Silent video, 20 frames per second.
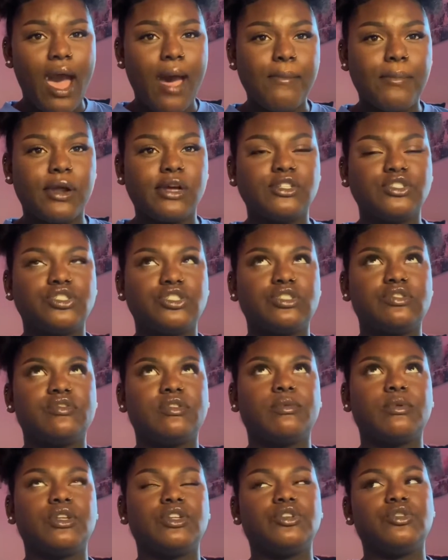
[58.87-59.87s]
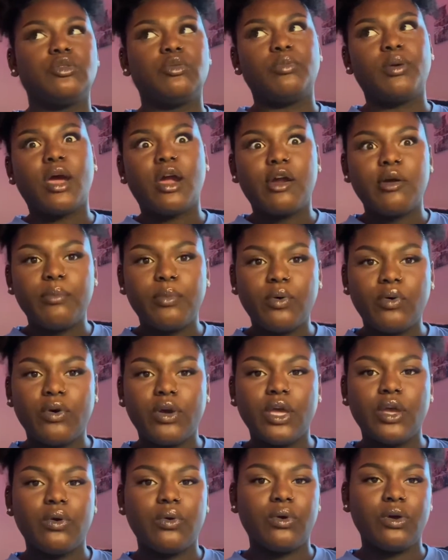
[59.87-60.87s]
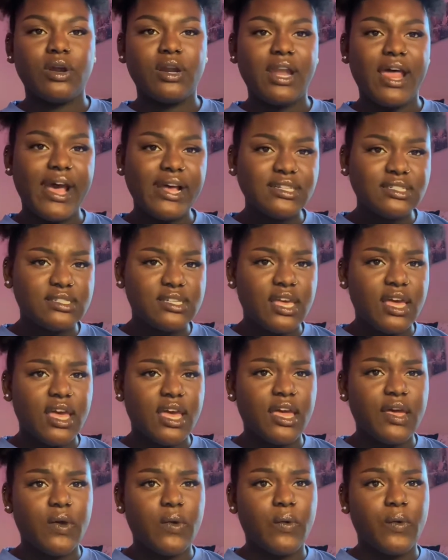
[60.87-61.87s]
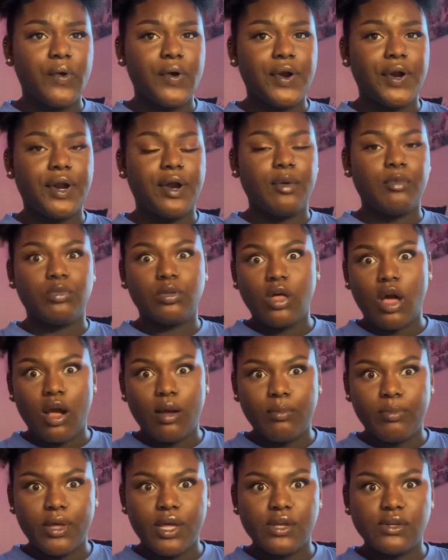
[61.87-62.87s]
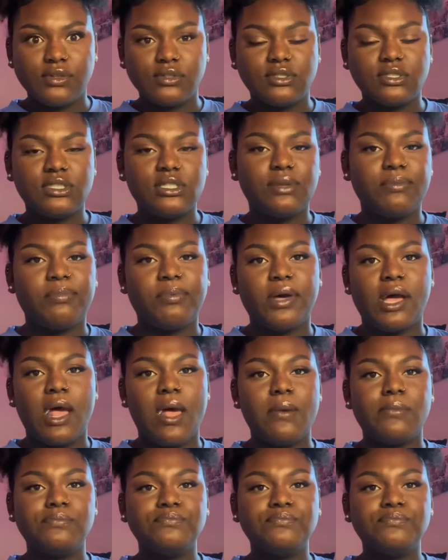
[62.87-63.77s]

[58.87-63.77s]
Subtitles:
I'm not sure if I'm gonna do a PowerPoint or an essay or a blog post, but